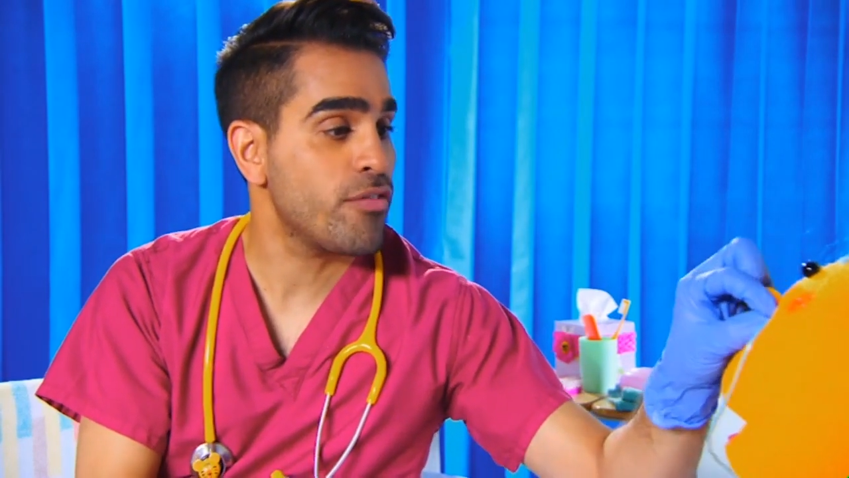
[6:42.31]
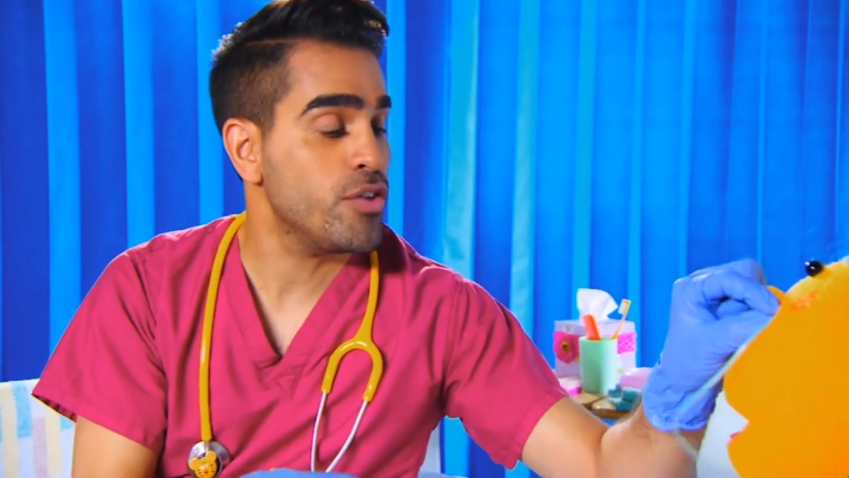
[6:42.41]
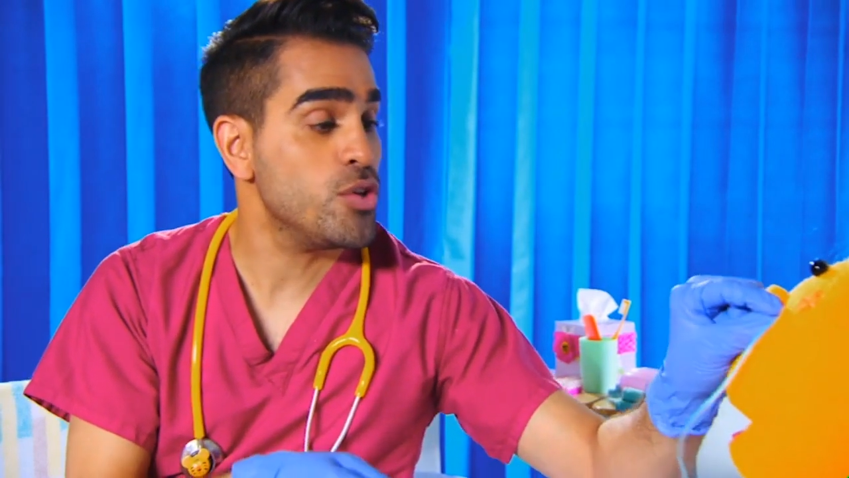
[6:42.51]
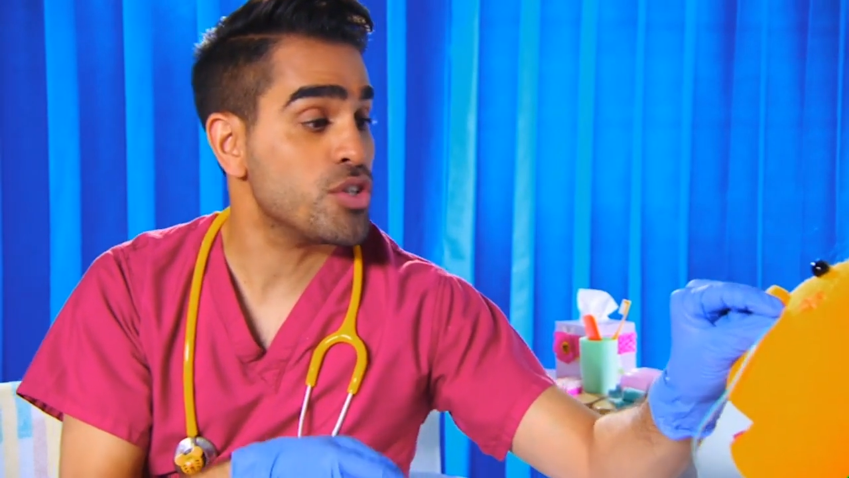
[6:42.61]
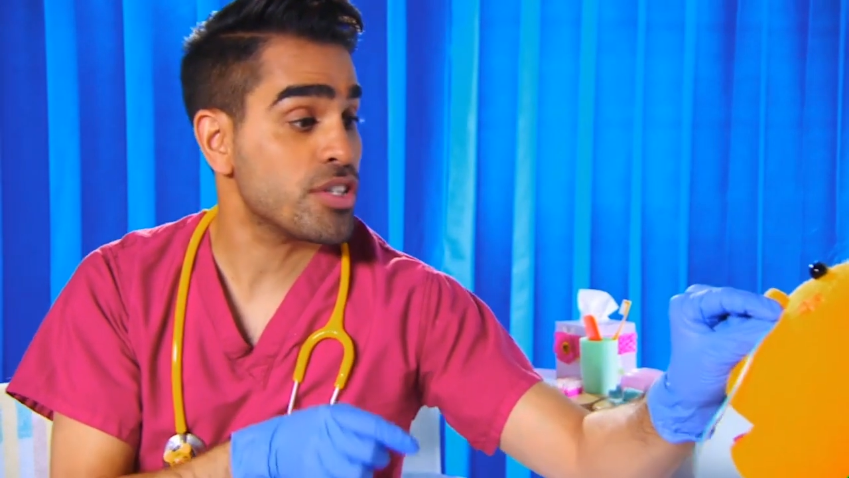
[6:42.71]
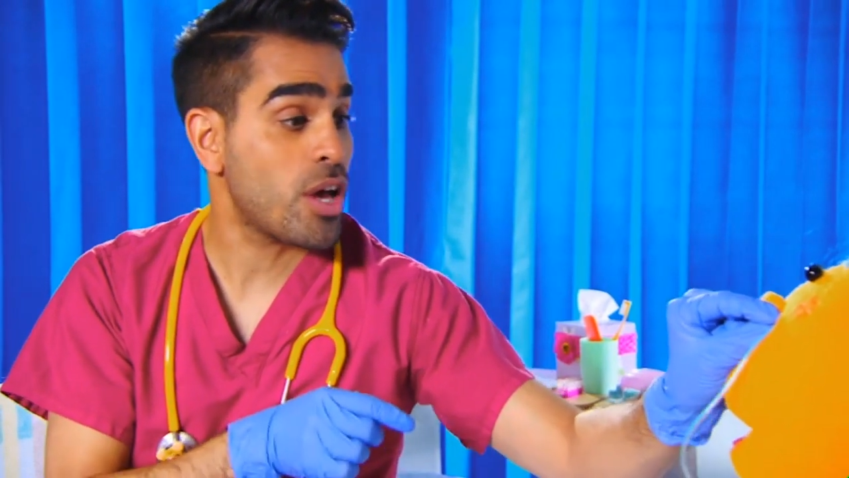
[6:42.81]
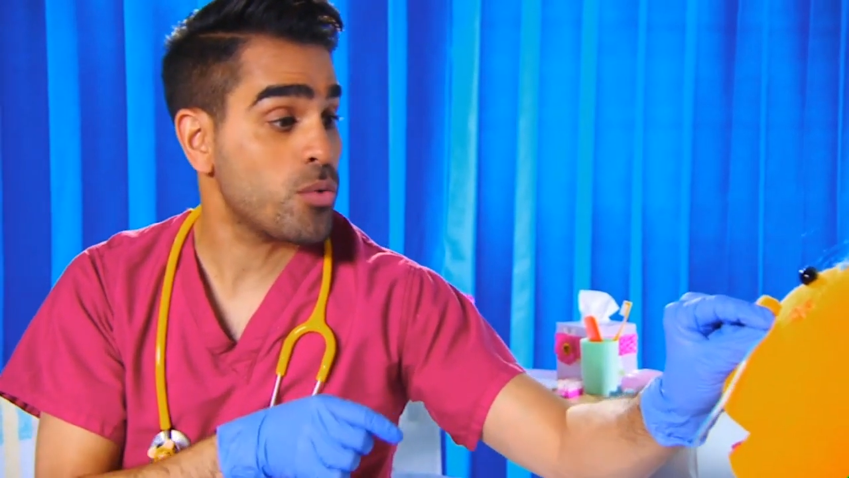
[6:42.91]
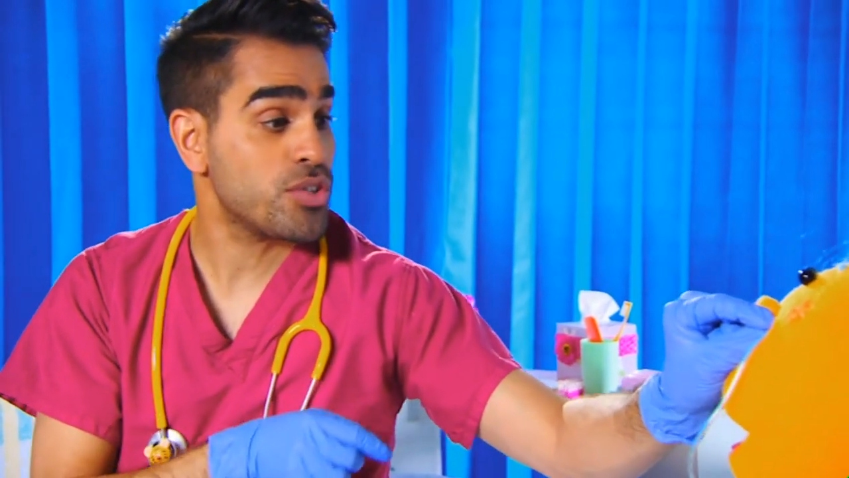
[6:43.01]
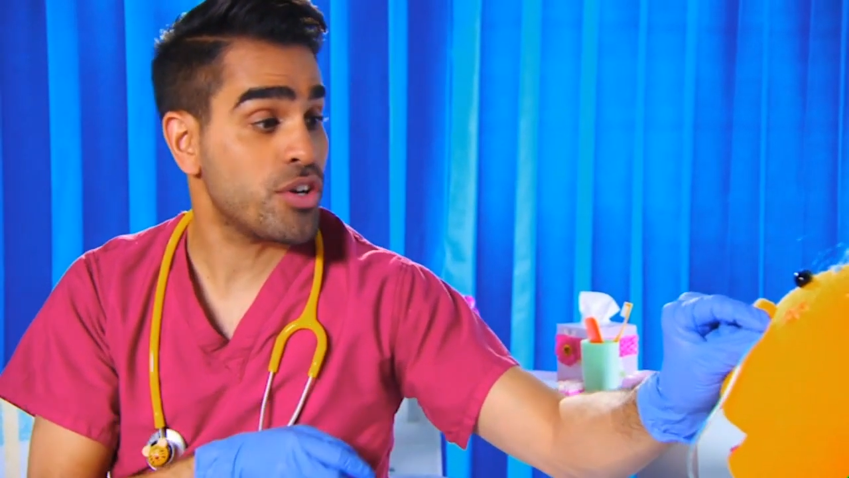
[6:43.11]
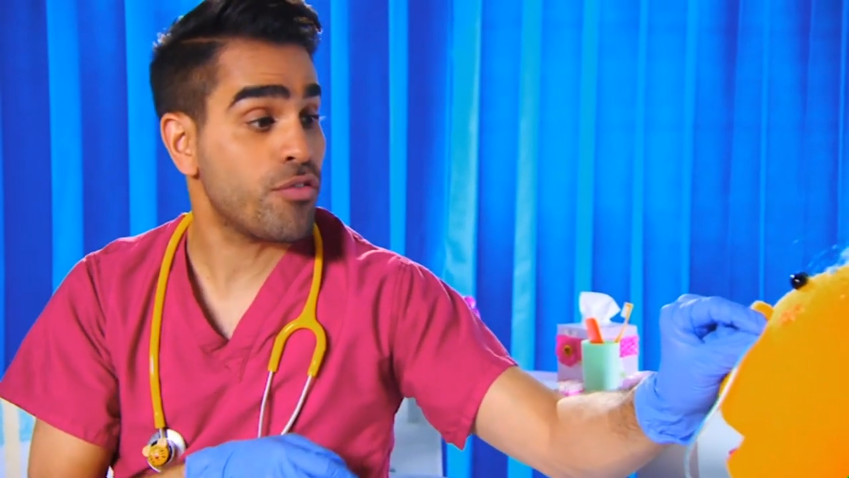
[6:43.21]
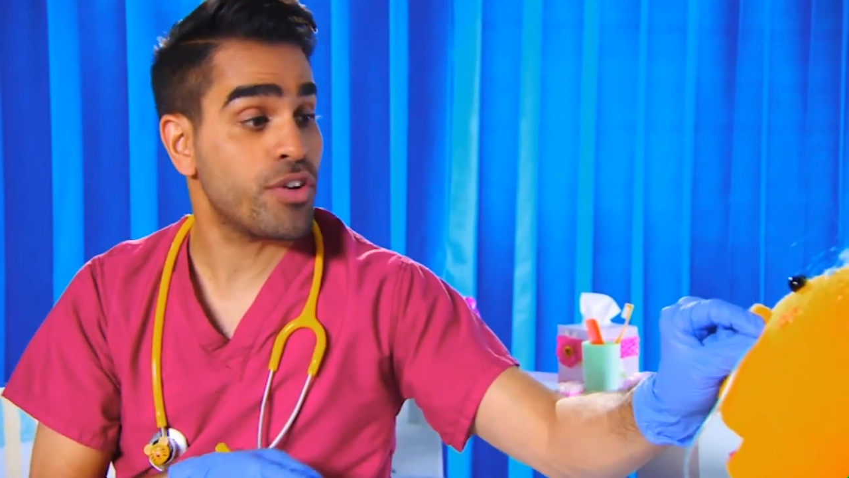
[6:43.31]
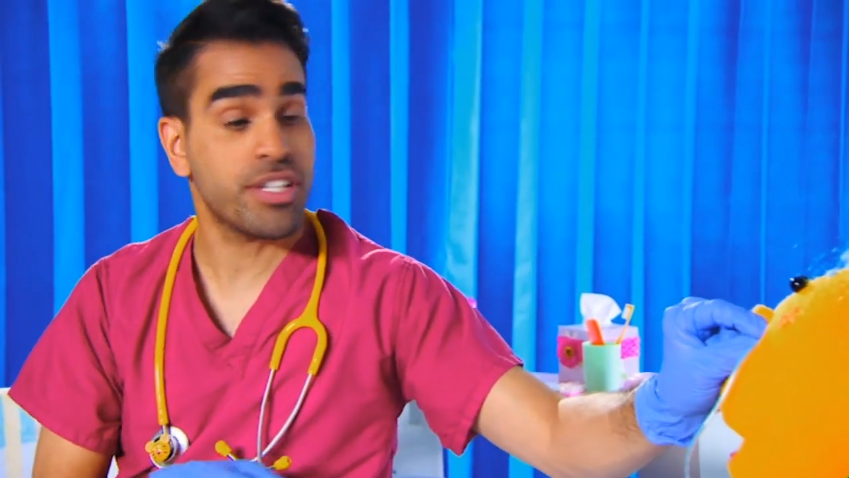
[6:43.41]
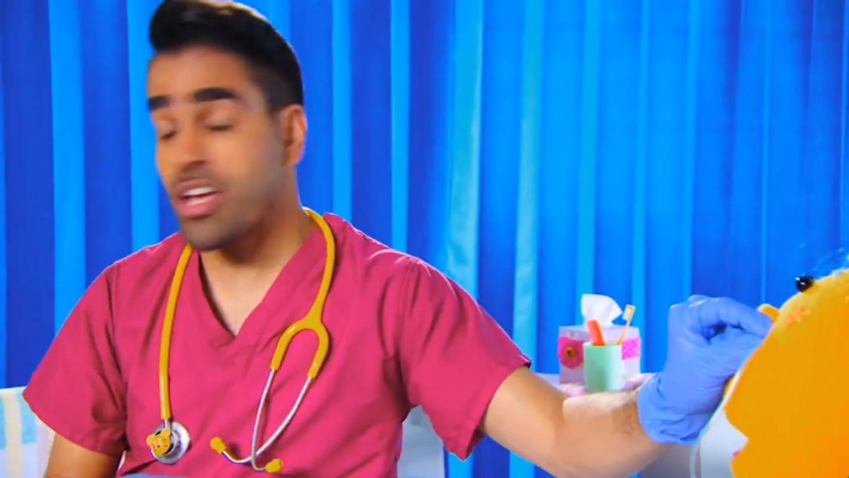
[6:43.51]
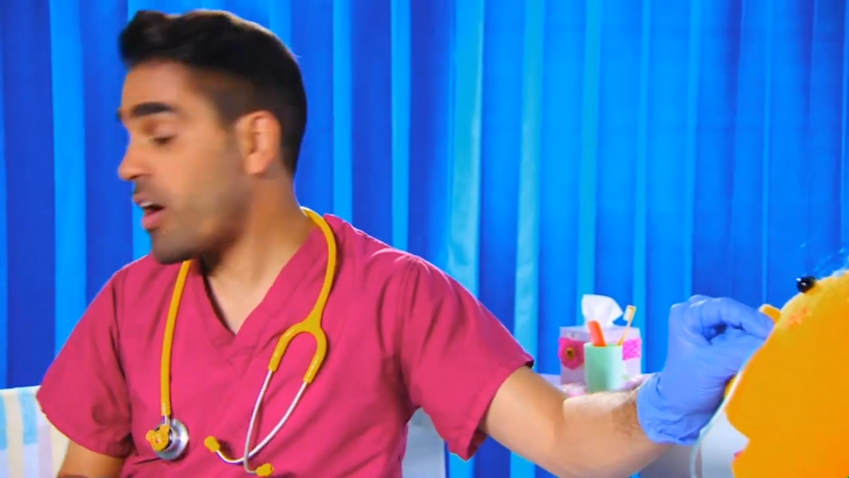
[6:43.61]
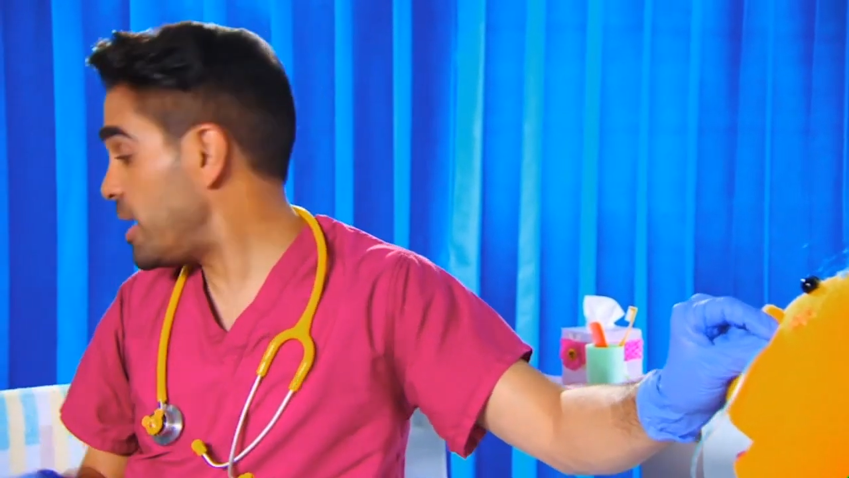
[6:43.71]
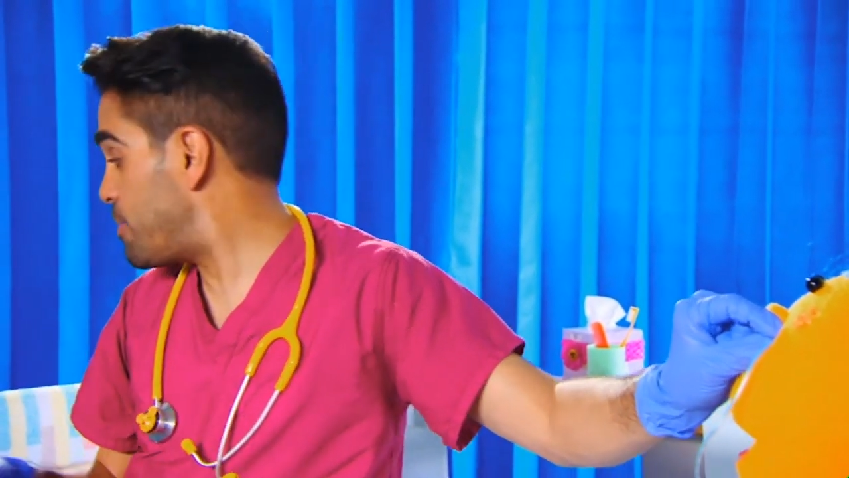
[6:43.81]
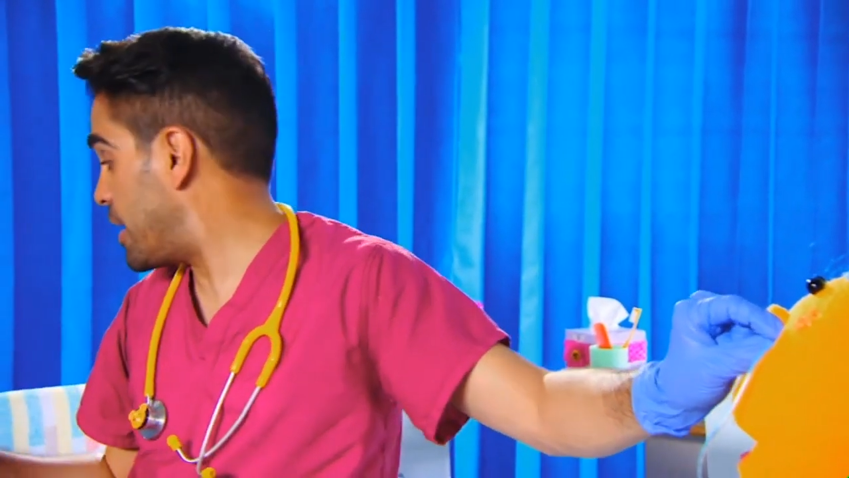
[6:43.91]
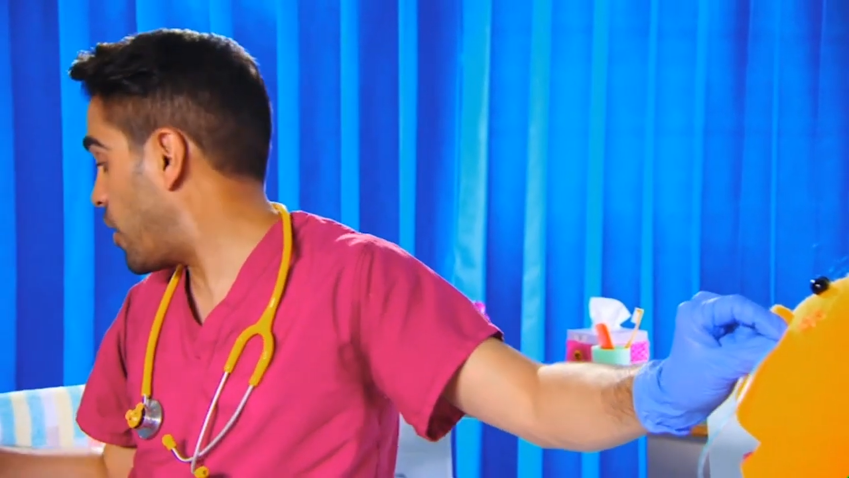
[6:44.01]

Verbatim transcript: if you just hold still for a tiny bit